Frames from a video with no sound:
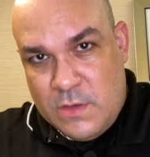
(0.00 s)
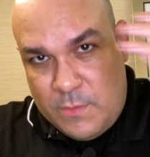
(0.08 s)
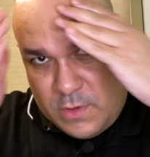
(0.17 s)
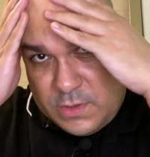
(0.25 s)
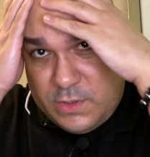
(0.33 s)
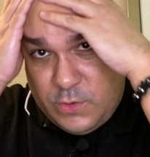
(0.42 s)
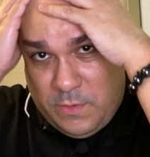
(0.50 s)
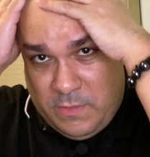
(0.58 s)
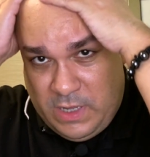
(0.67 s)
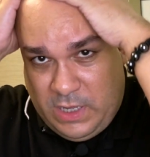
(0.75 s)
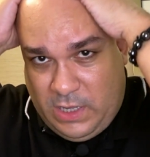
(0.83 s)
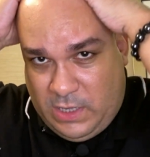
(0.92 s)
I'm also doing
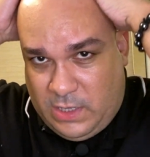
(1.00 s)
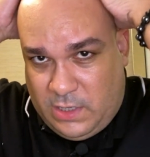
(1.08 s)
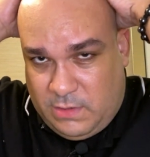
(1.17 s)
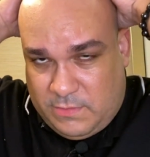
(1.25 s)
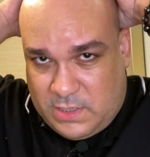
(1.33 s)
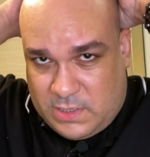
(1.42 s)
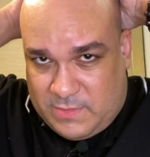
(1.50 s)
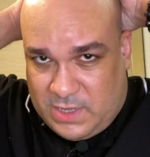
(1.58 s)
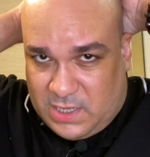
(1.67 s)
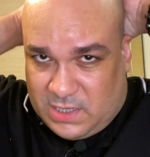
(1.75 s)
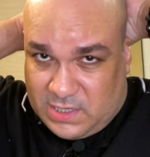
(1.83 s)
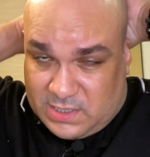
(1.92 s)
my head because my
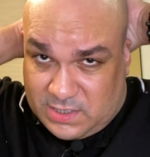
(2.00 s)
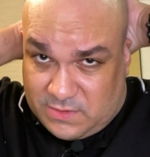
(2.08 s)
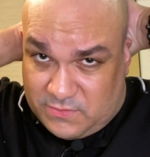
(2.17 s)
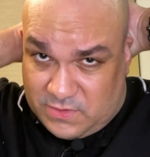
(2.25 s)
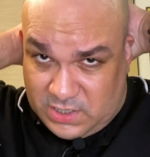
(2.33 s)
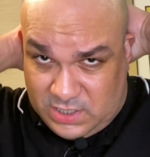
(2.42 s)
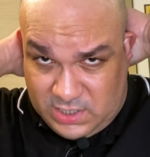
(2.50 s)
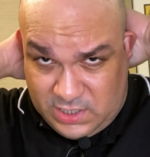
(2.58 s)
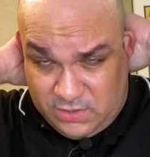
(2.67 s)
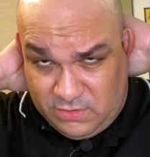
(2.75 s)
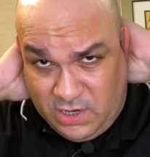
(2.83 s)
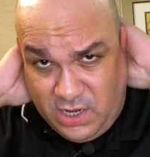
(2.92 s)
head gets really
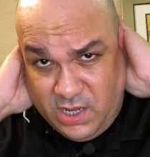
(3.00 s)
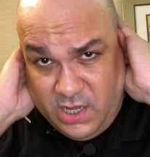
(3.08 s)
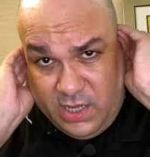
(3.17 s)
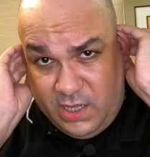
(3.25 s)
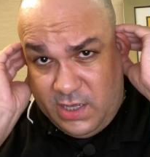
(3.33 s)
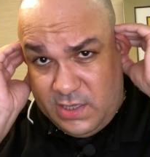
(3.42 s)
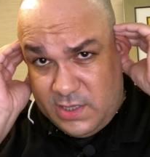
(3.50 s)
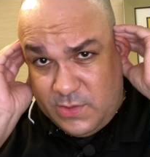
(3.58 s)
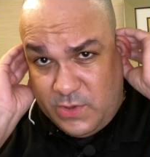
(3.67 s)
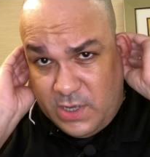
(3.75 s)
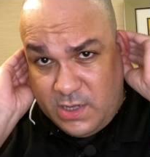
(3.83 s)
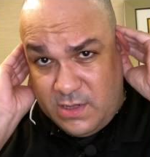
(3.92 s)
dry as
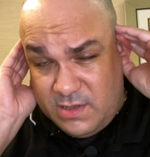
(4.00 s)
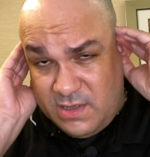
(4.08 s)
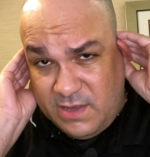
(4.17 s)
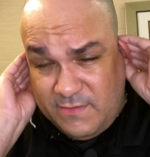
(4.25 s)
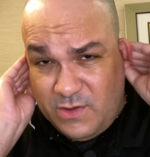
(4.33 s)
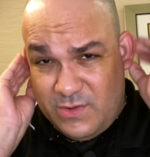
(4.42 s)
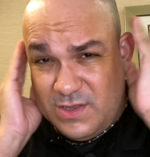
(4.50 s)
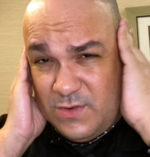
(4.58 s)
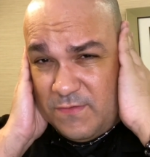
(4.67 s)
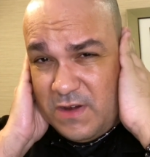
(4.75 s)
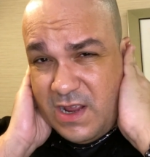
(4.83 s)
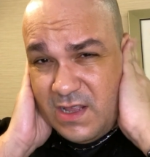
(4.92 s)
well. Even though it's
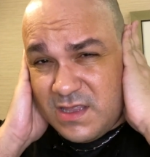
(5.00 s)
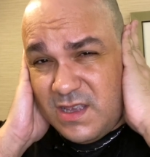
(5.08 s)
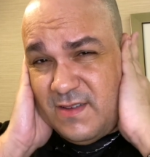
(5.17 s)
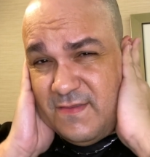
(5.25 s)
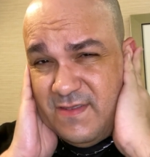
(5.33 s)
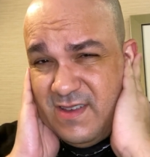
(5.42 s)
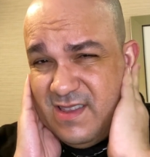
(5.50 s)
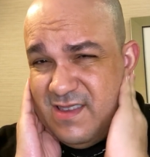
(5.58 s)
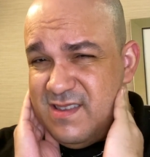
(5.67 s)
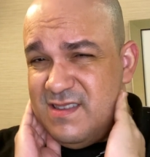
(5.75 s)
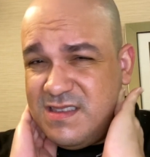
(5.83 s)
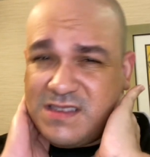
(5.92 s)
overactive,
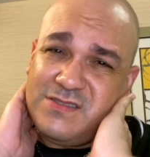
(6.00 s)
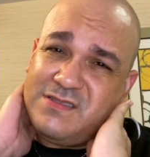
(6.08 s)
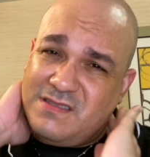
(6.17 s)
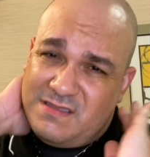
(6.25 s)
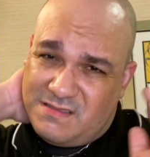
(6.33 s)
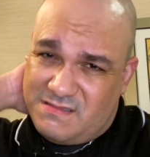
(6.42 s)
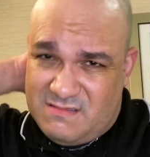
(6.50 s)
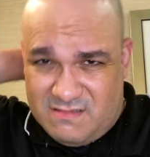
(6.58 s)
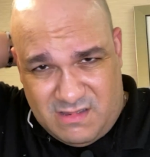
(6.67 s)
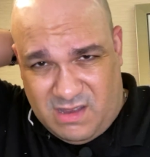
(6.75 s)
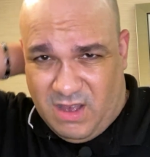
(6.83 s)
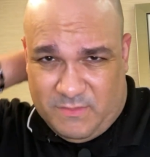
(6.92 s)
it's just
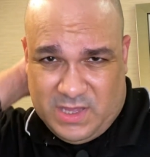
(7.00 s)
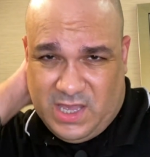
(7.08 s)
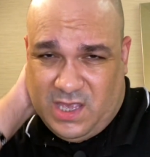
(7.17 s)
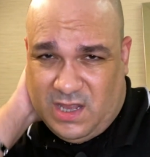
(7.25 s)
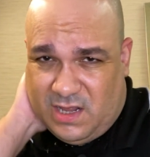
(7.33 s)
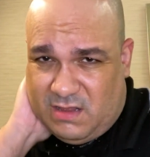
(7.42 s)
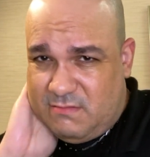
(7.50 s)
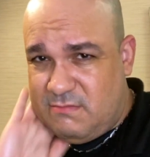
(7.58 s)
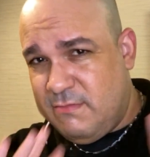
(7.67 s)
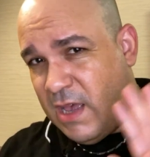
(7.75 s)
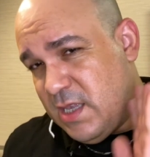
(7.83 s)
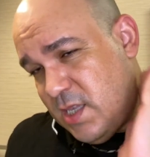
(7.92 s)
complicated
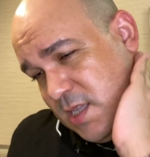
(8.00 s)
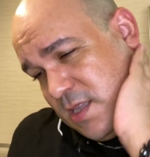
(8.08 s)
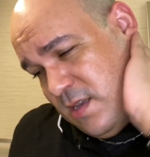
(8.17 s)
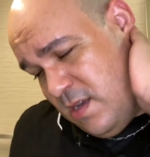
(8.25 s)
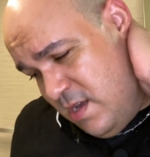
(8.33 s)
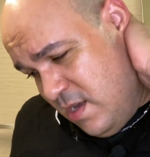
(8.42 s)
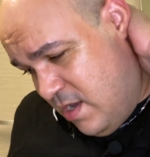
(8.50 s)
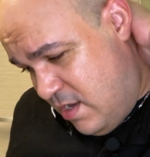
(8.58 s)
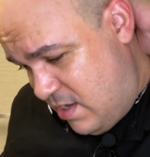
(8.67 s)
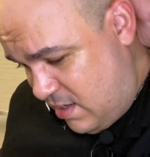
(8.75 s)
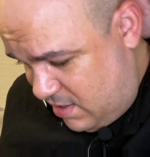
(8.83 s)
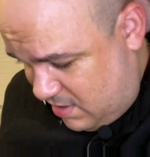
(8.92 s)
mess.
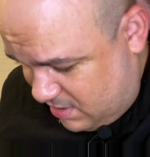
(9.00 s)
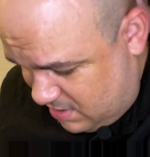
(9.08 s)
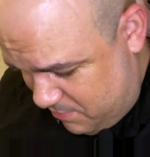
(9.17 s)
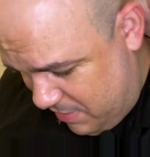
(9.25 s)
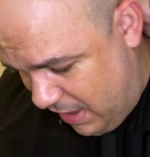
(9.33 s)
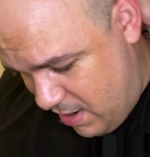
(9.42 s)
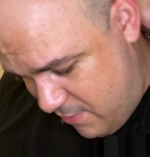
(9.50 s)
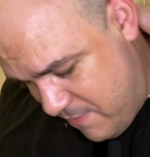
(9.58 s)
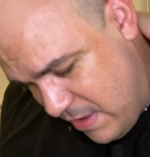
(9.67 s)
The back of my